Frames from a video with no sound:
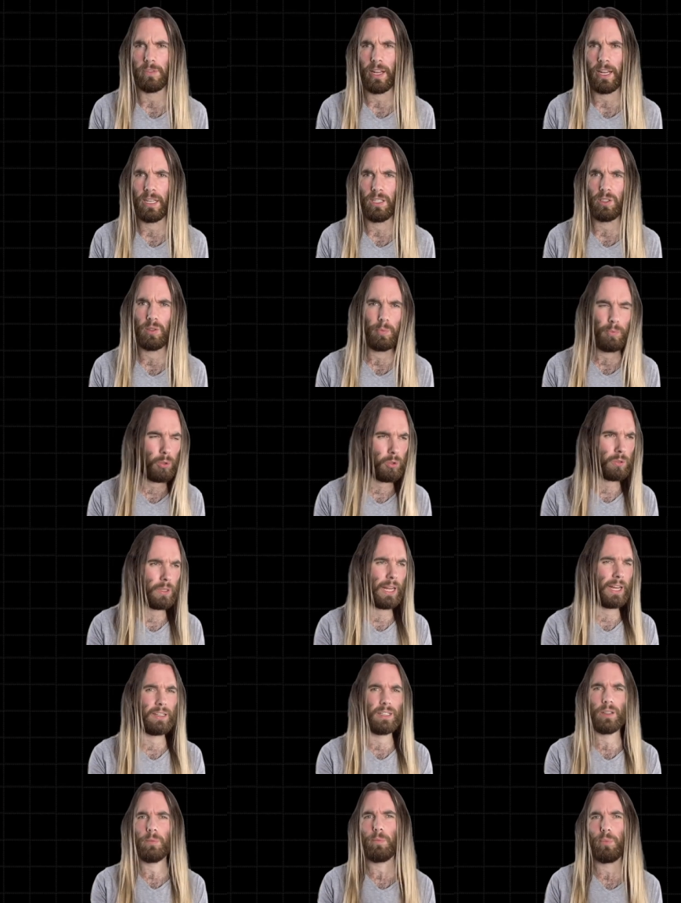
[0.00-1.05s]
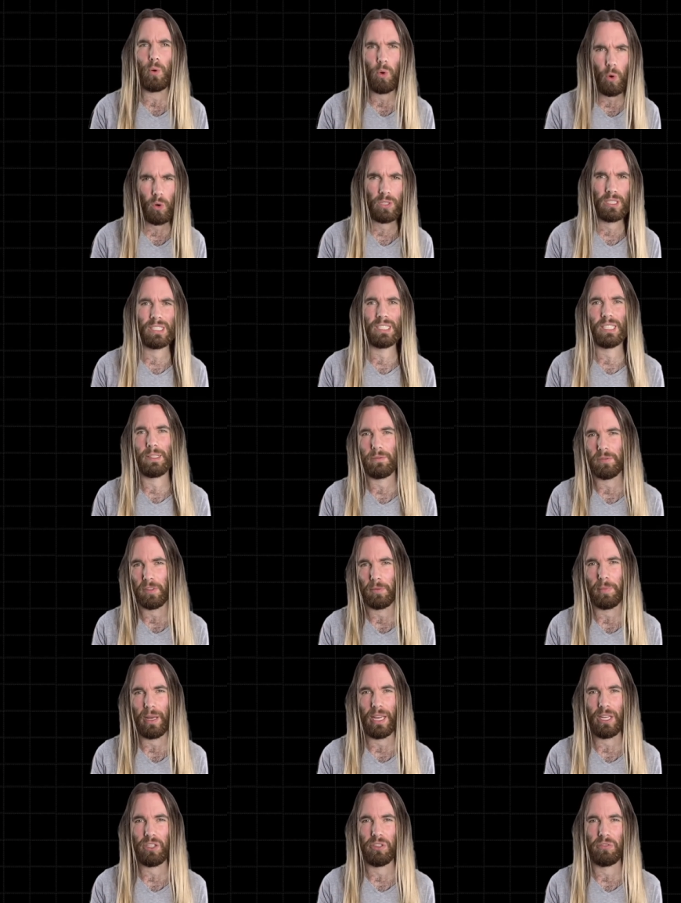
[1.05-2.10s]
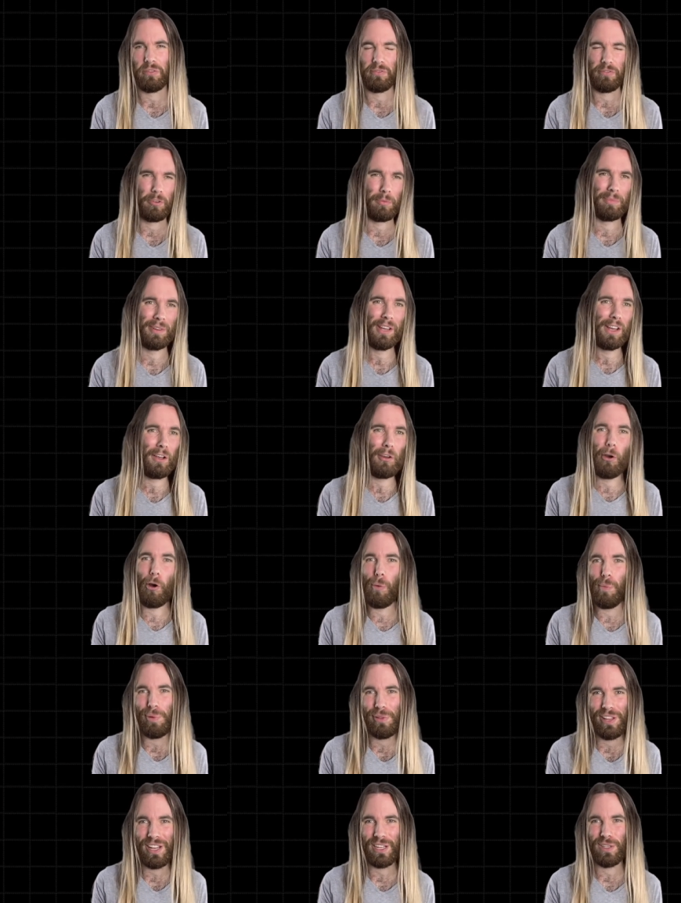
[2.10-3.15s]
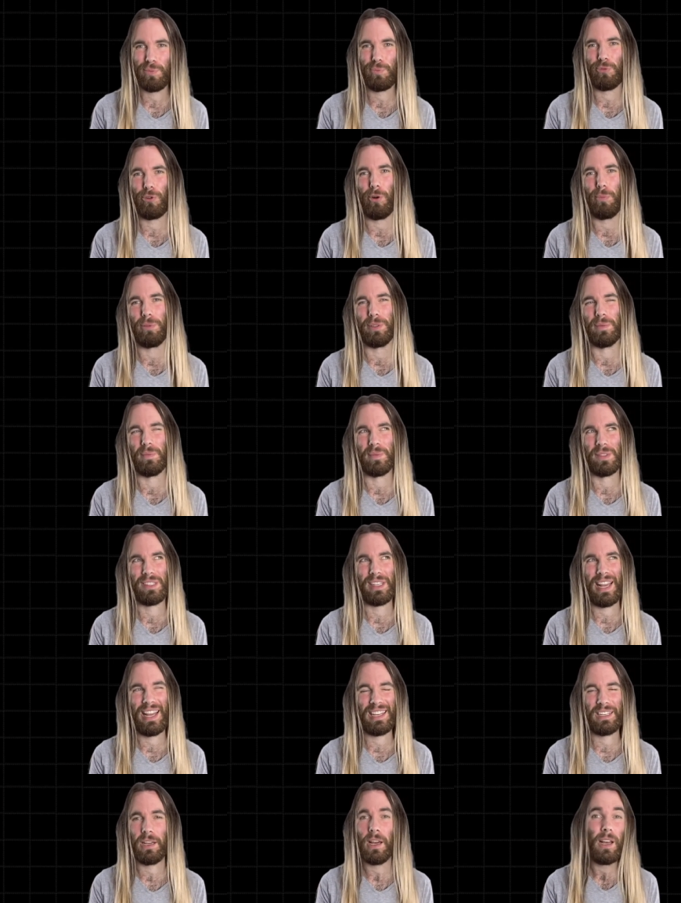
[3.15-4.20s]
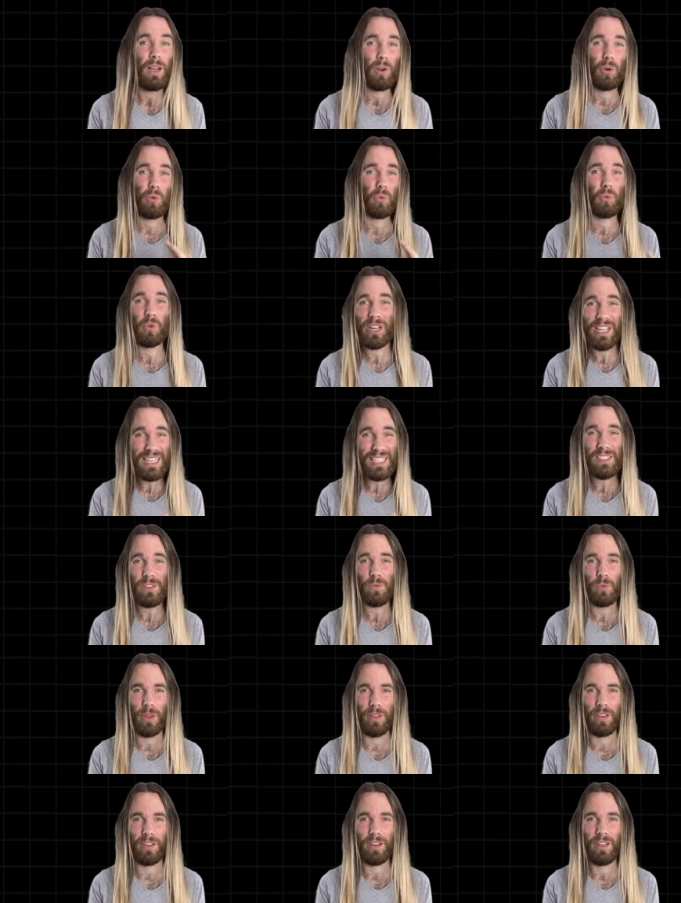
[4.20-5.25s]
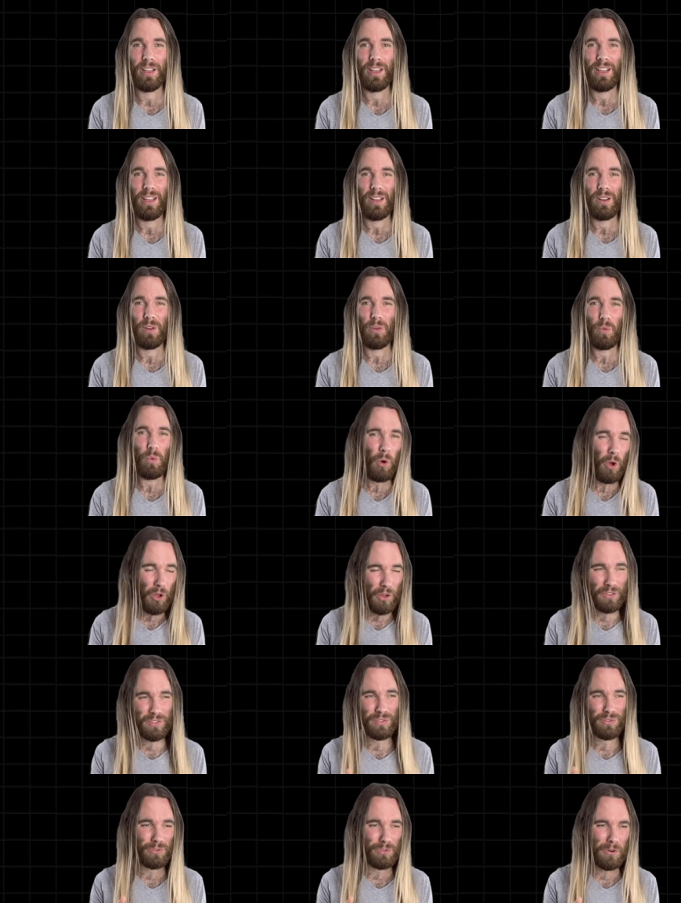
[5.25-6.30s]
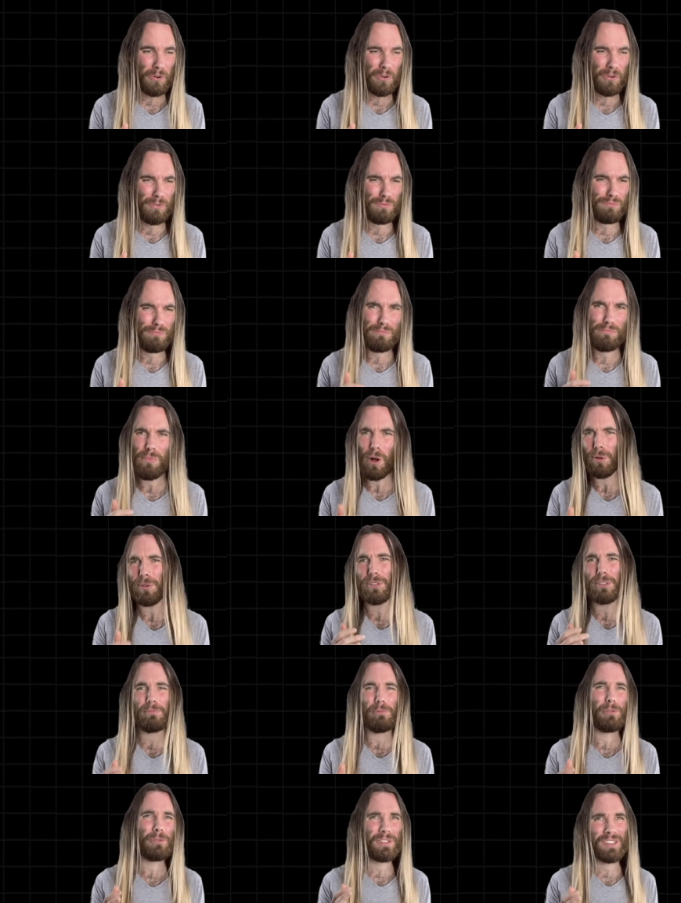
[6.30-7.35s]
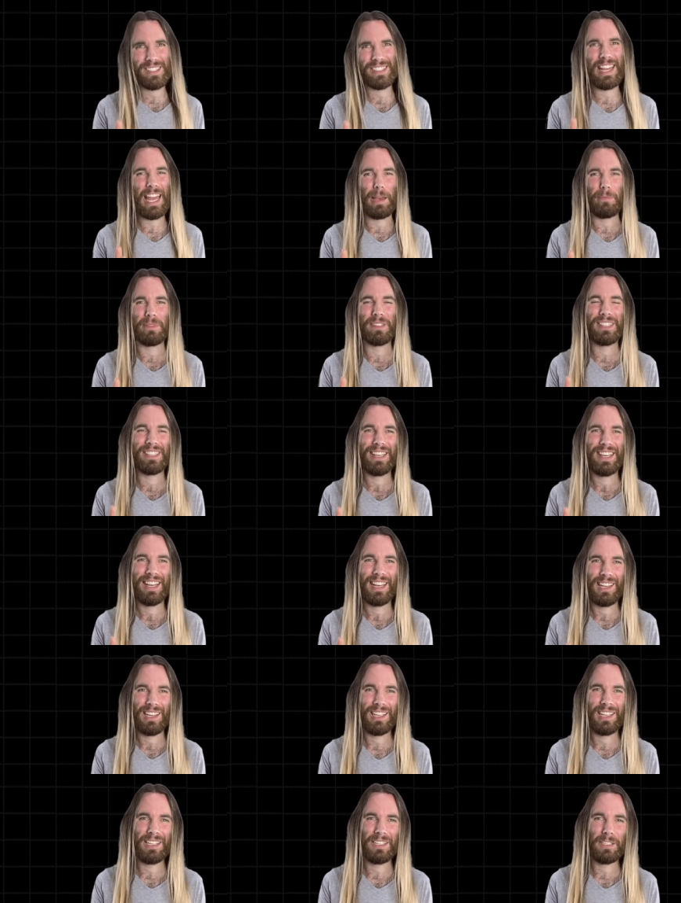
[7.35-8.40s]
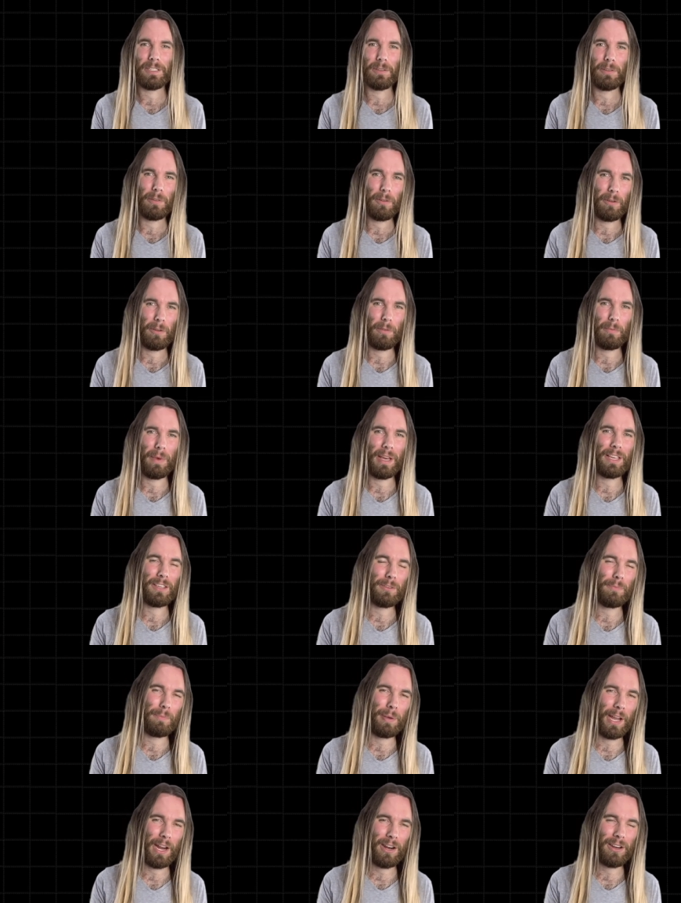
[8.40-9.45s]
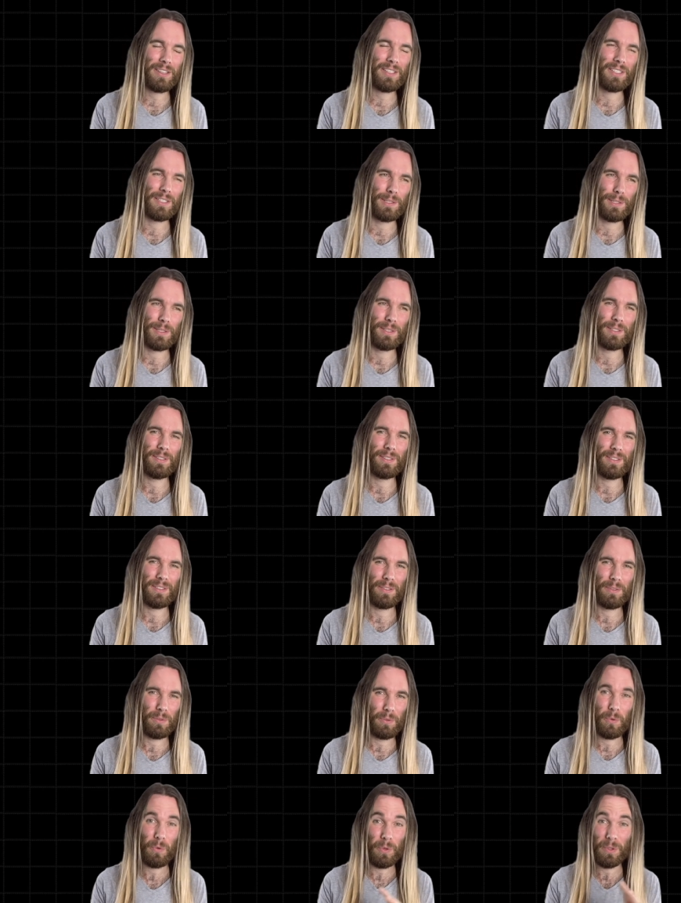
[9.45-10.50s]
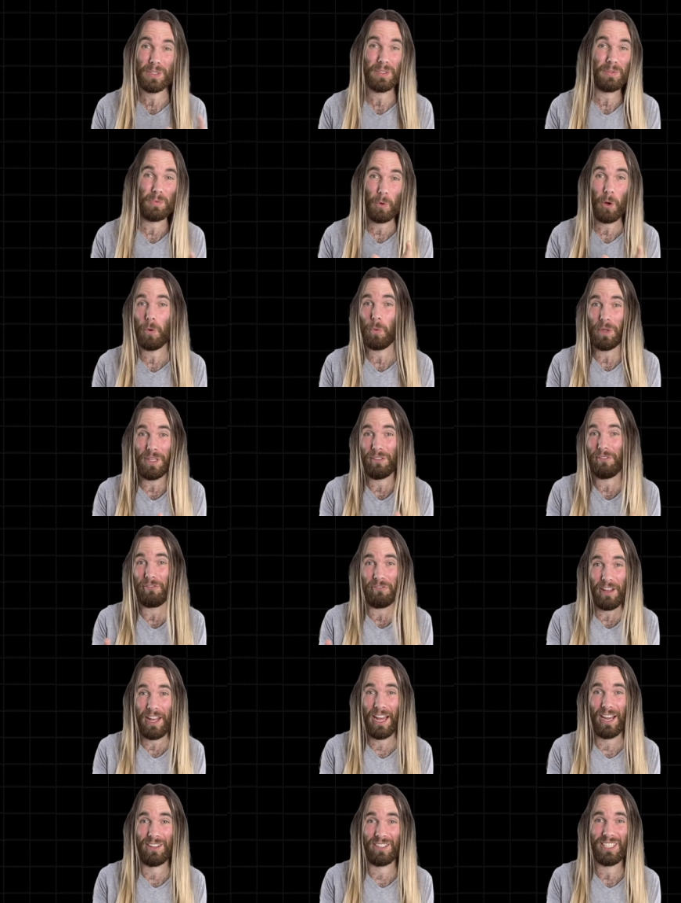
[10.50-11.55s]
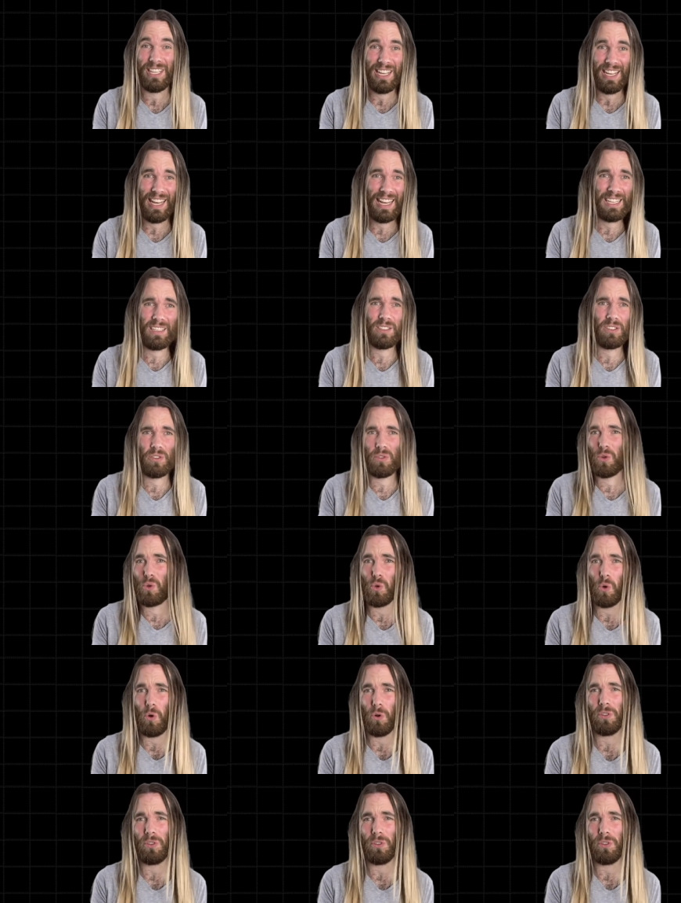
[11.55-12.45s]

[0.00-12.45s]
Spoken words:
and pull out important information from complex problems and reason with it, work through multiple steps and make comparisons with what we have found and draw